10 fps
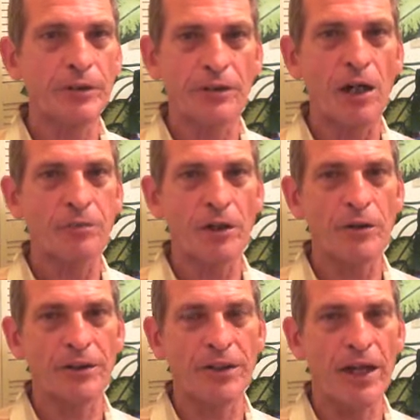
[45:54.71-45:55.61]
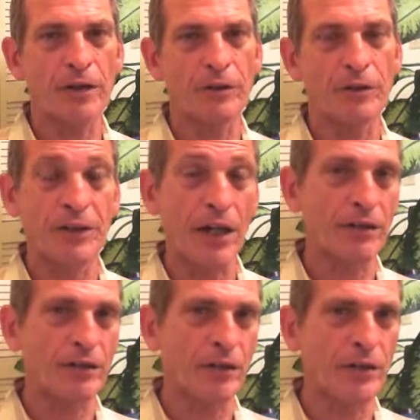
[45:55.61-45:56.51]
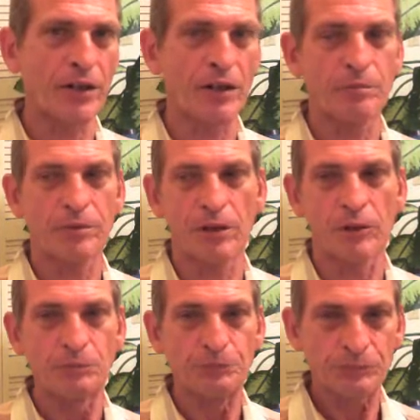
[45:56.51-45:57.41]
upload and download and upload.